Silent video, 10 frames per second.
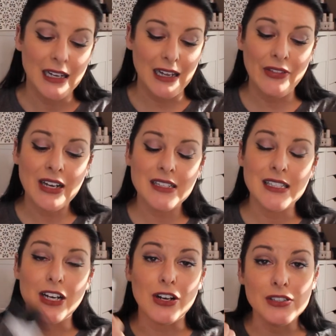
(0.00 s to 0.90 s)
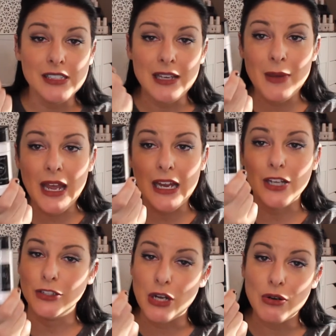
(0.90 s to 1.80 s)
And that is the
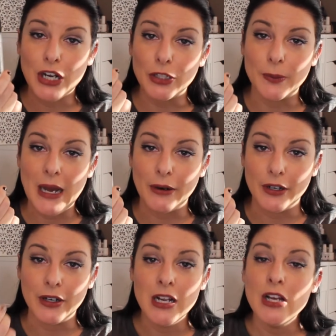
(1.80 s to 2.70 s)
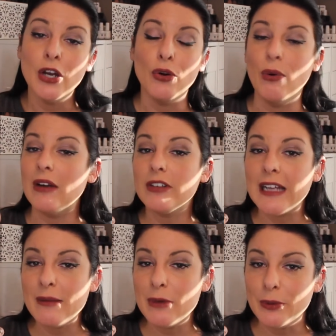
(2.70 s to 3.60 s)
RCMA No Color Powder.
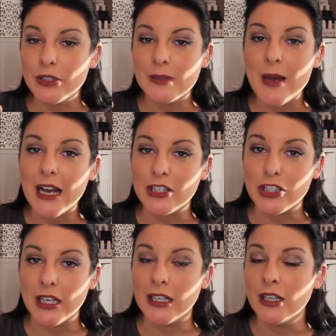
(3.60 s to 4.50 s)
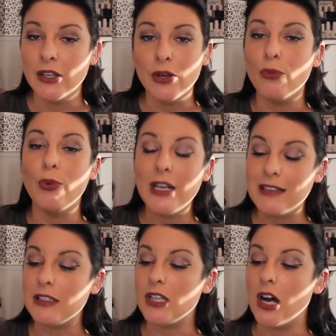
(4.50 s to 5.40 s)
Whoever came up with this packaging, we
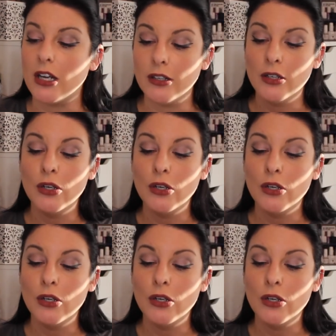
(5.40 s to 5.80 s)
need to talk.